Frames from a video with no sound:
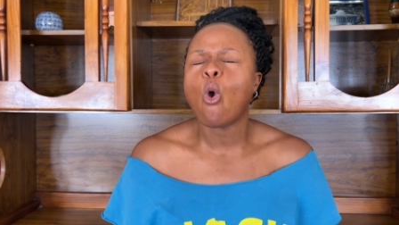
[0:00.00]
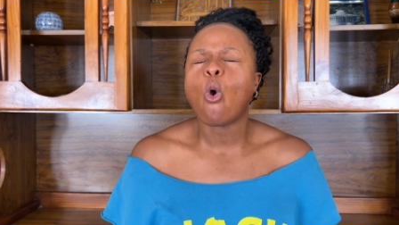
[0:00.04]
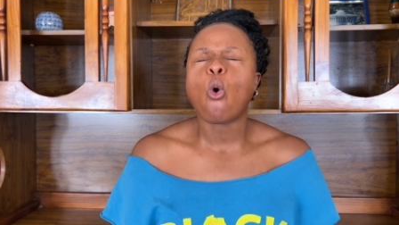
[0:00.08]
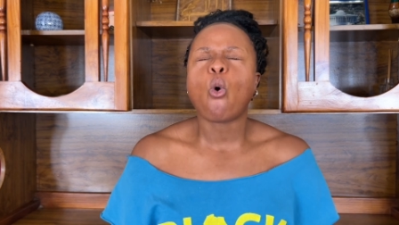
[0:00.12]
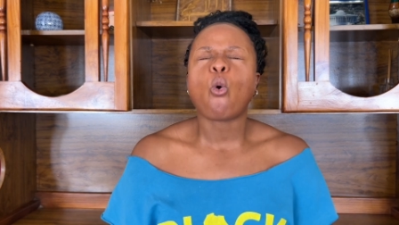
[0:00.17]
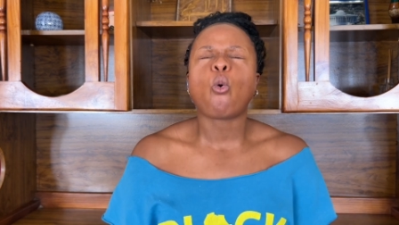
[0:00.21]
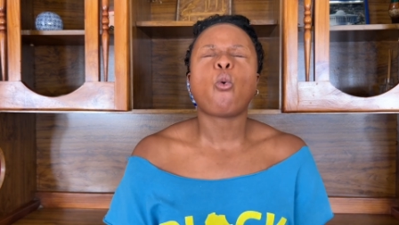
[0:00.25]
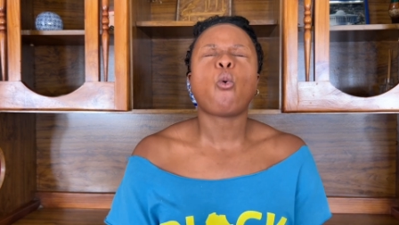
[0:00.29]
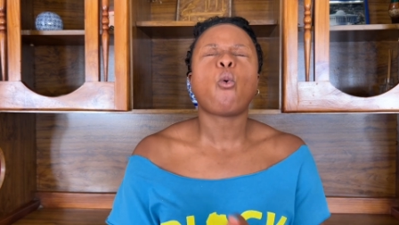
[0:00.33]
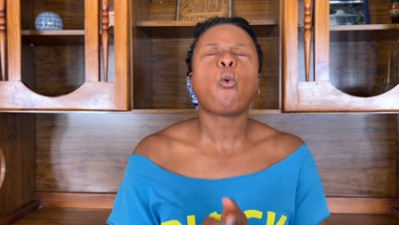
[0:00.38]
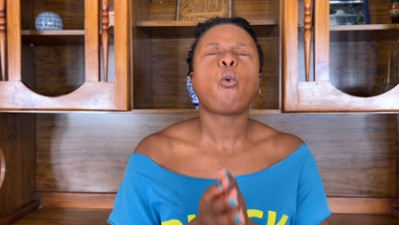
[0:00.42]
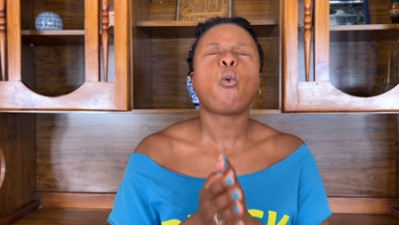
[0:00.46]

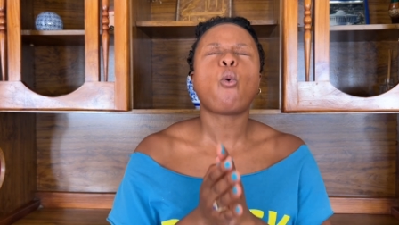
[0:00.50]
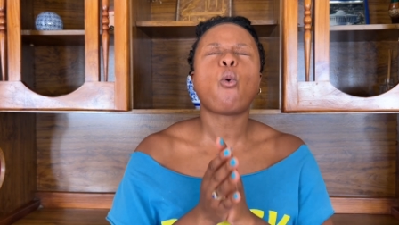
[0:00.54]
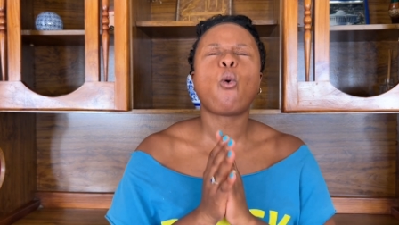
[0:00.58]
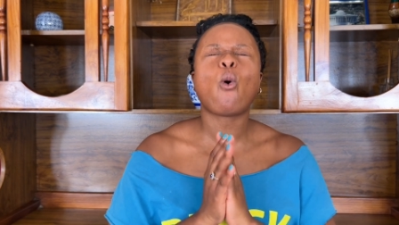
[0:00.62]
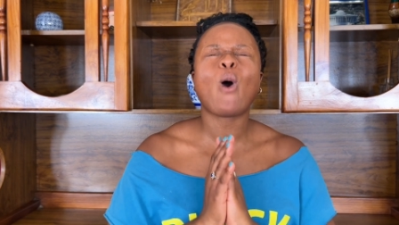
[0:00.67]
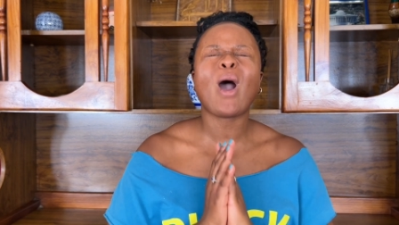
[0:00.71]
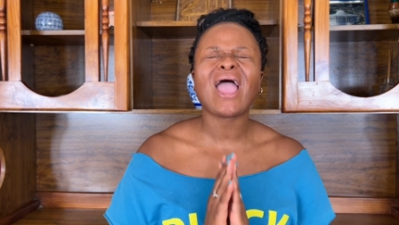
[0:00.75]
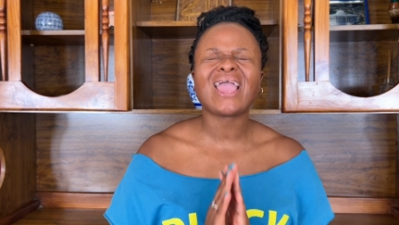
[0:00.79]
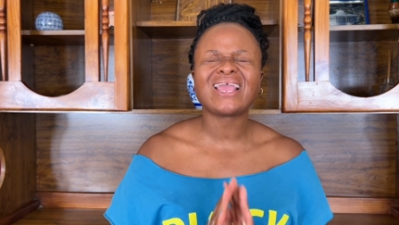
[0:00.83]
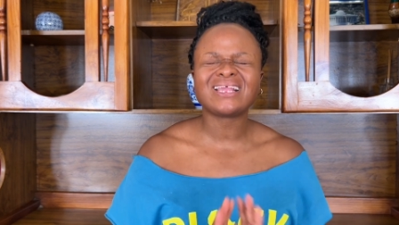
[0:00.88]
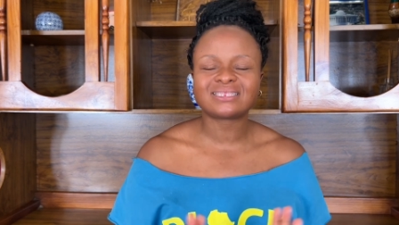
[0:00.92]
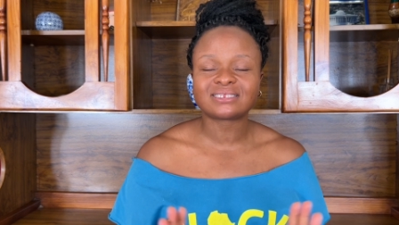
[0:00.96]

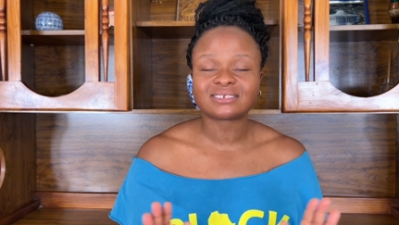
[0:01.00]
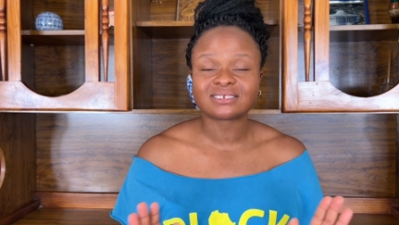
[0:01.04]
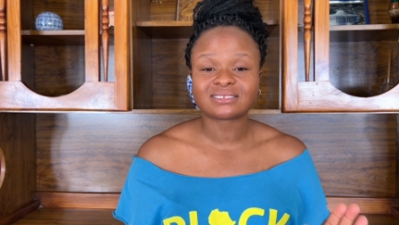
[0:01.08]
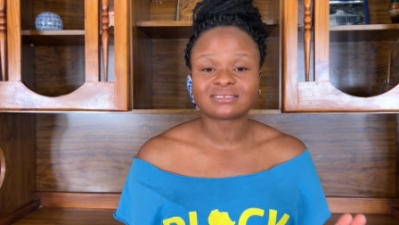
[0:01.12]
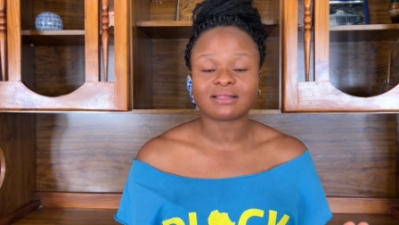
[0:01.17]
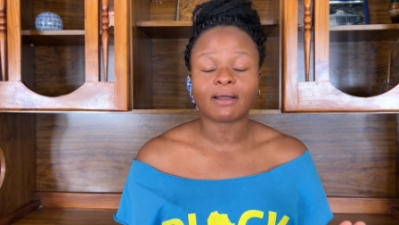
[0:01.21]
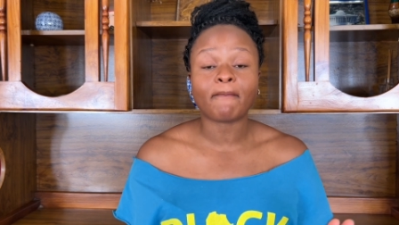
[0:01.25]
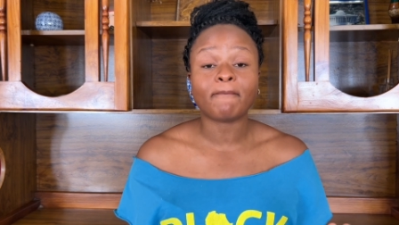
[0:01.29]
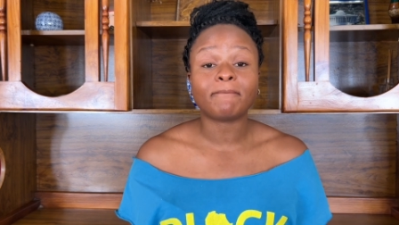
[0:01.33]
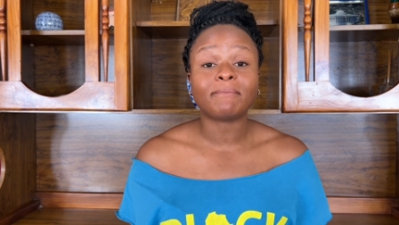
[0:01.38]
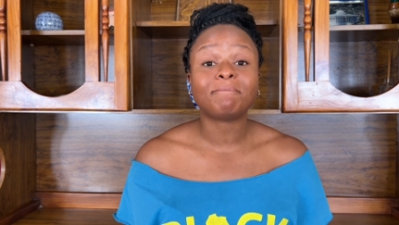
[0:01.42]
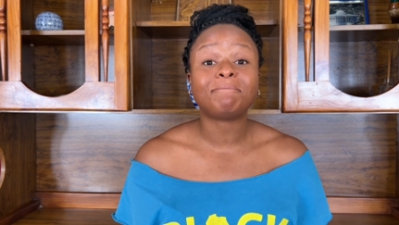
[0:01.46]
White
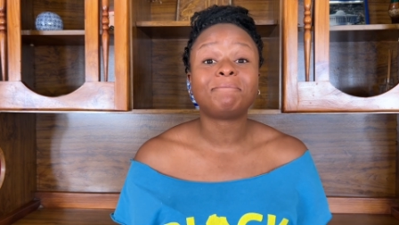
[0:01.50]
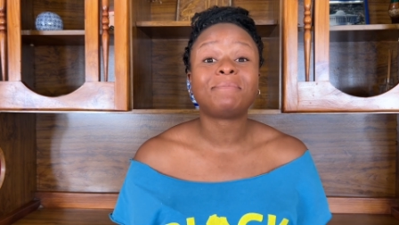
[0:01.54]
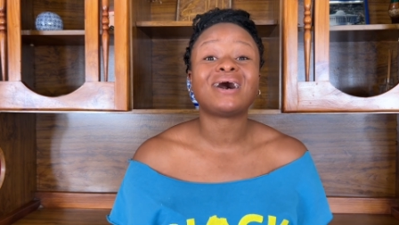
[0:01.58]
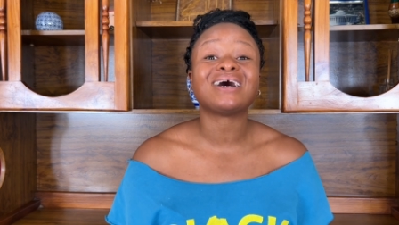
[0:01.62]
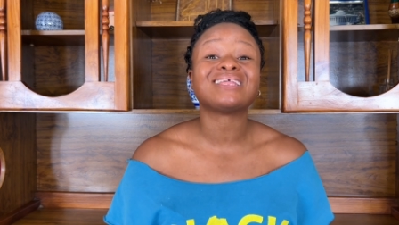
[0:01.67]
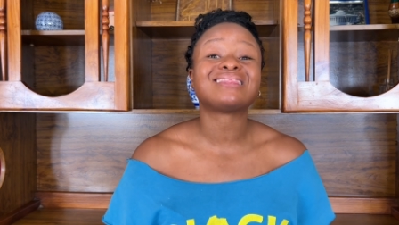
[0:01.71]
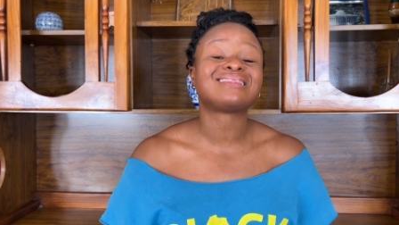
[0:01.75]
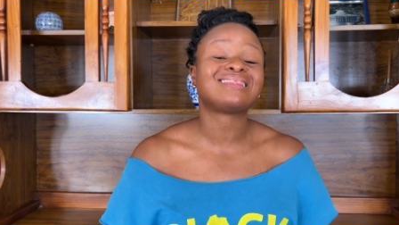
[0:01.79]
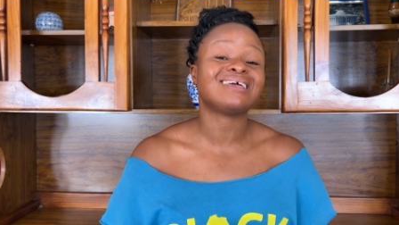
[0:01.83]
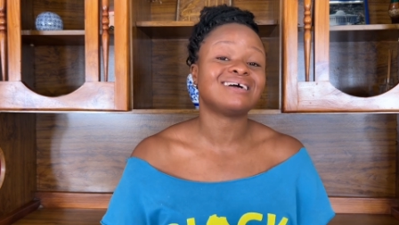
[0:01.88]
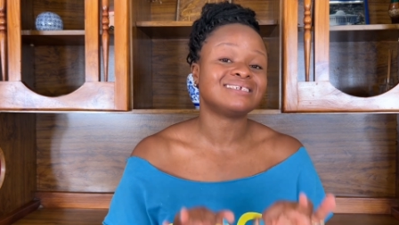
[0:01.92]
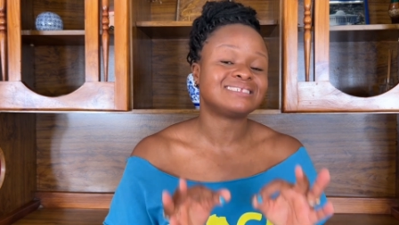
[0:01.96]
stamp,
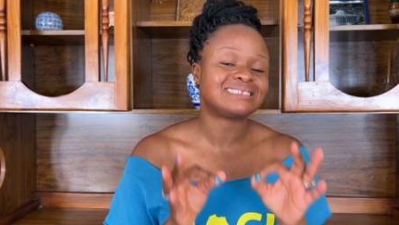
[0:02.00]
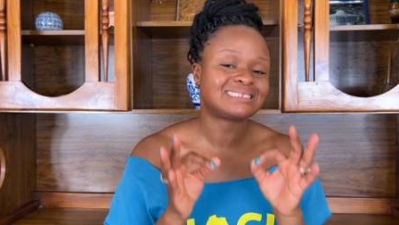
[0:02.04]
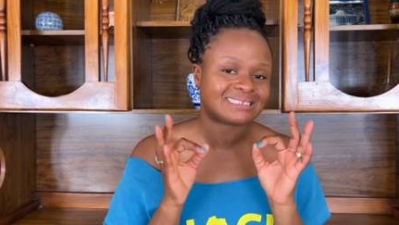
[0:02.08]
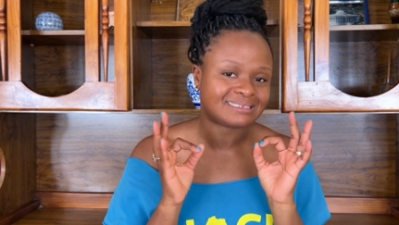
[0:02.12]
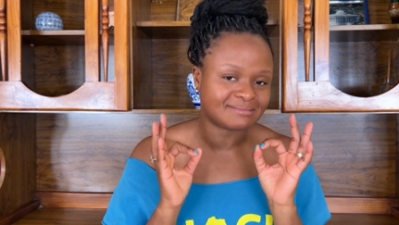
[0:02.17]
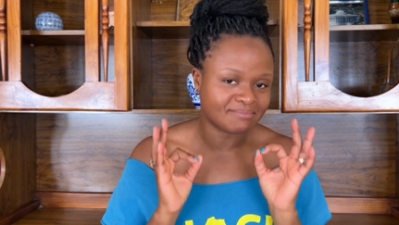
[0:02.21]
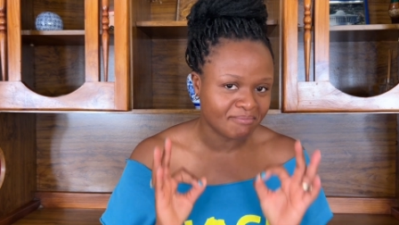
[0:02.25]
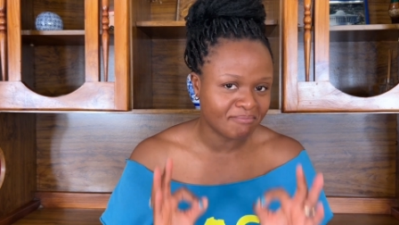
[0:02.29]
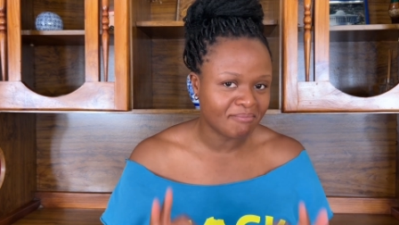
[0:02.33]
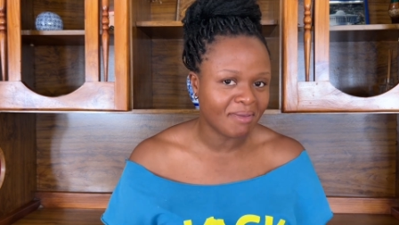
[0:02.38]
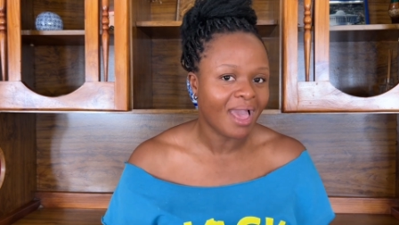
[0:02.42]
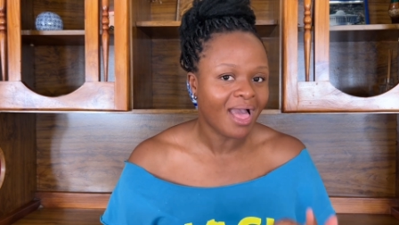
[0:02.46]
but the
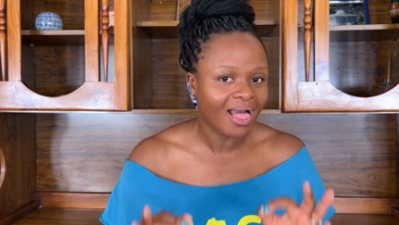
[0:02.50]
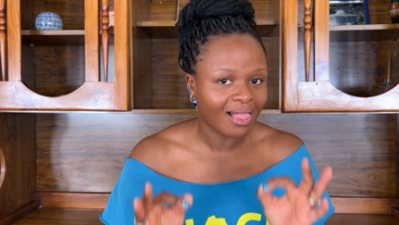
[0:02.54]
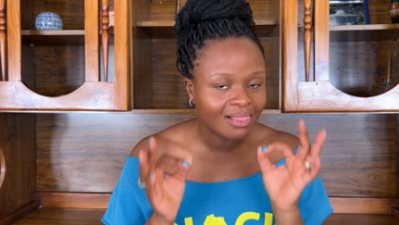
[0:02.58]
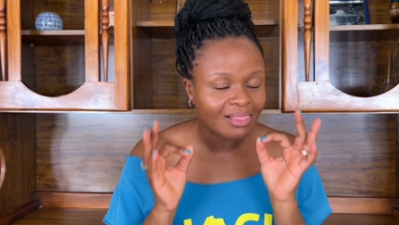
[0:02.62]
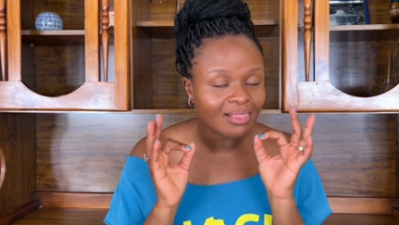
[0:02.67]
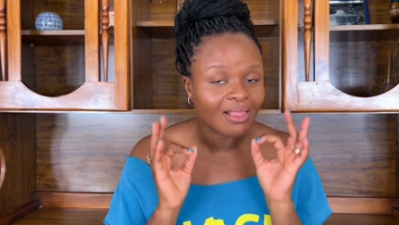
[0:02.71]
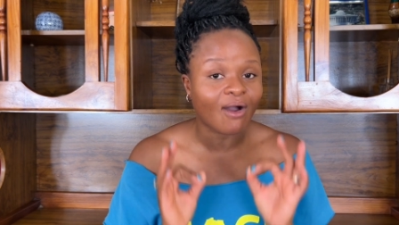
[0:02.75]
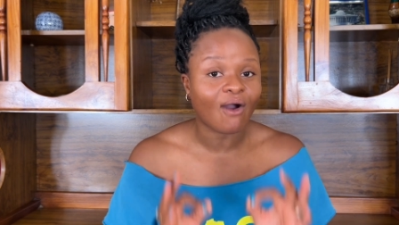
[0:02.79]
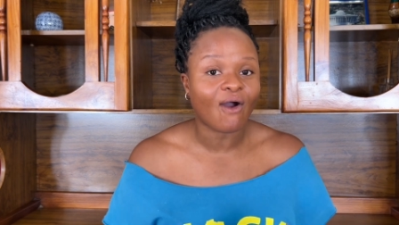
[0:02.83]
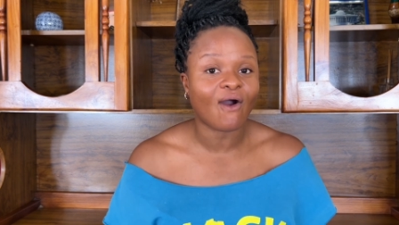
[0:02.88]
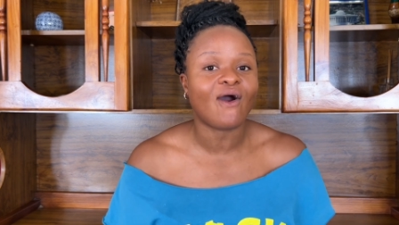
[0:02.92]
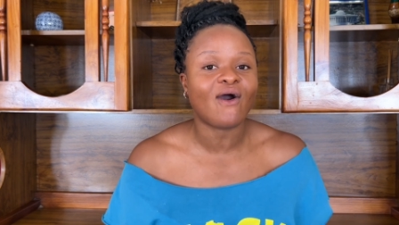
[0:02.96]

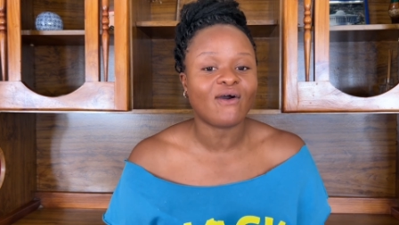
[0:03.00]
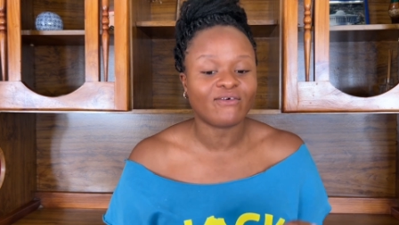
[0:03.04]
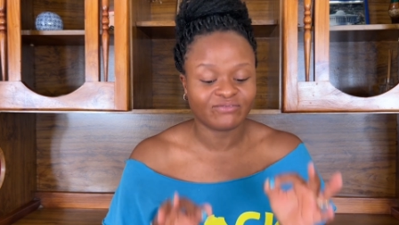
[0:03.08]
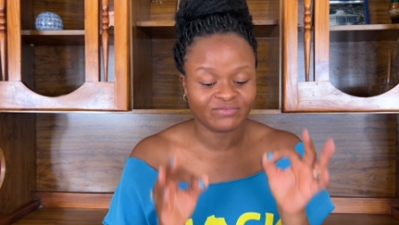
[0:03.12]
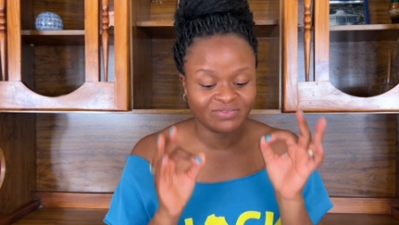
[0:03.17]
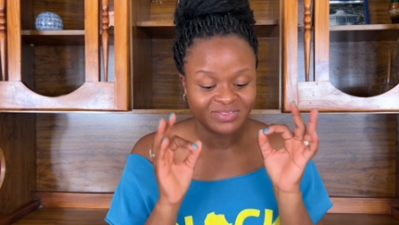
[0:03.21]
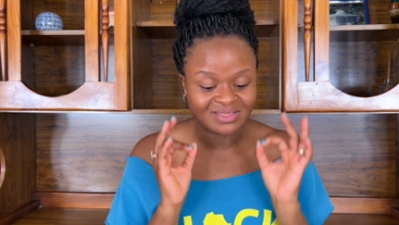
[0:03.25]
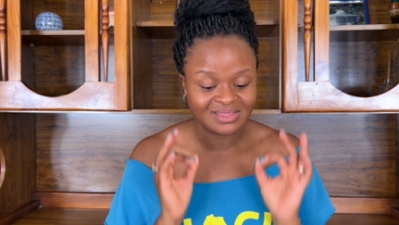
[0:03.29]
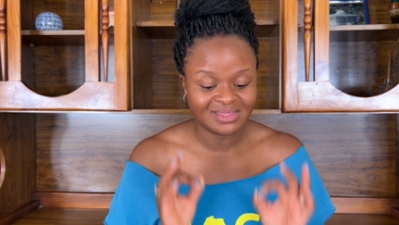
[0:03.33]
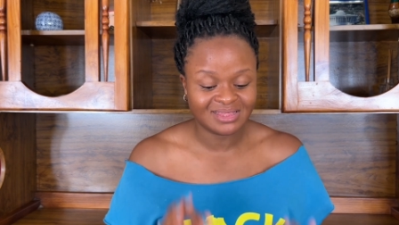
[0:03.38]
smell of